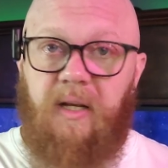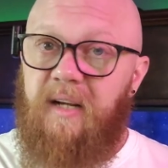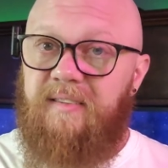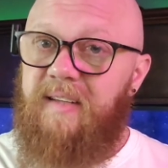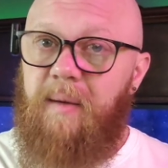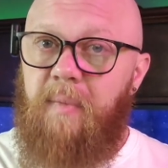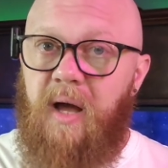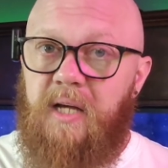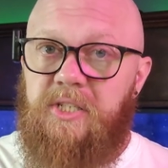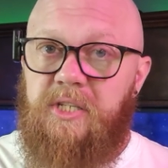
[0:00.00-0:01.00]
Now, it's not
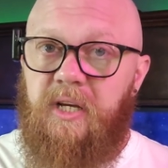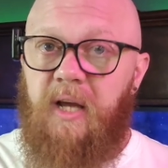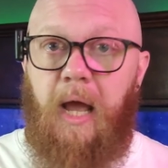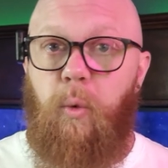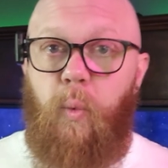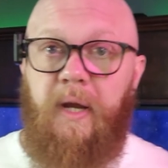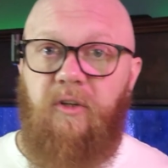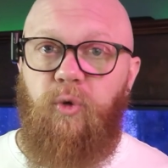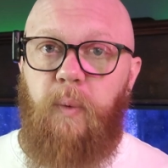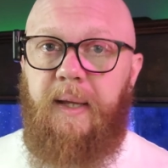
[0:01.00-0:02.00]
much. And week
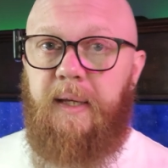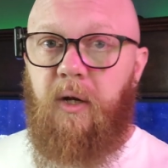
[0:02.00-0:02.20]
to week,